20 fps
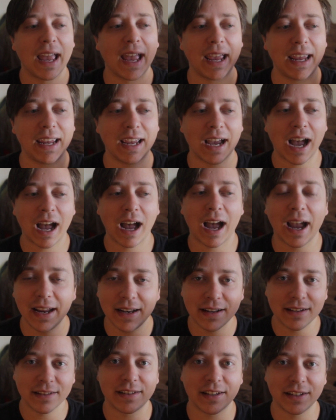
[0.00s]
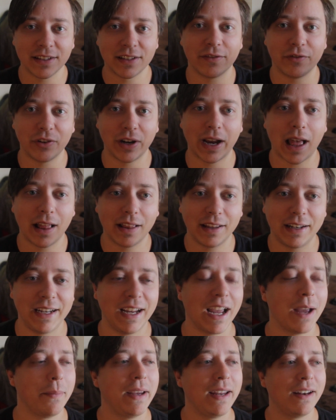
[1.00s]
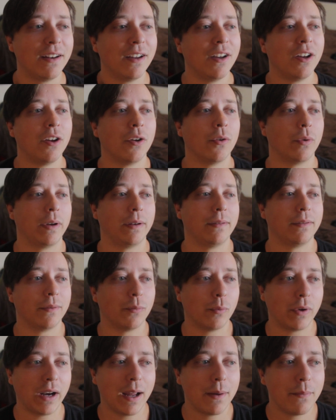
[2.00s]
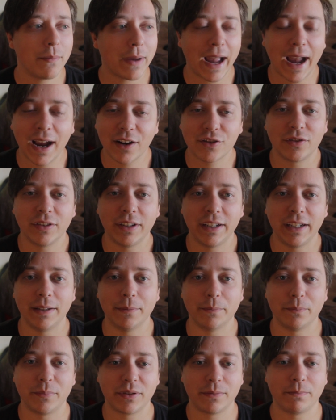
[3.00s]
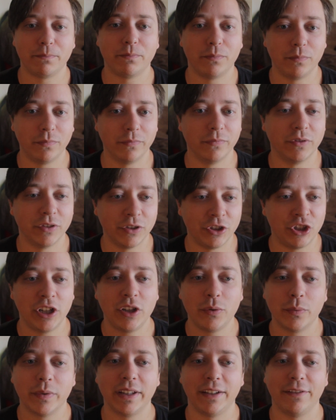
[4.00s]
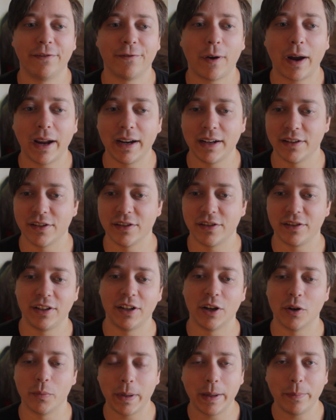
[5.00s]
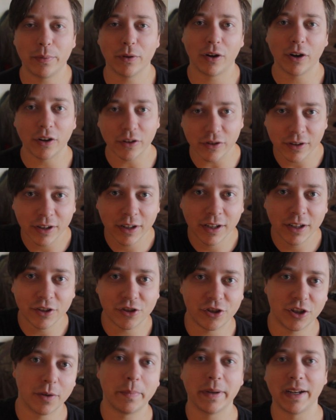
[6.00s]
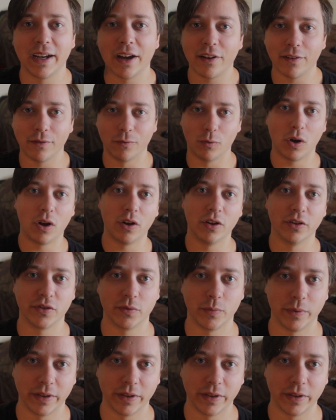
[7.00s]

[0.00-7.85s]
a heightened sense of reality. I mean, when I'm actually genuinely frightened, you know, people aren't jumping out of walls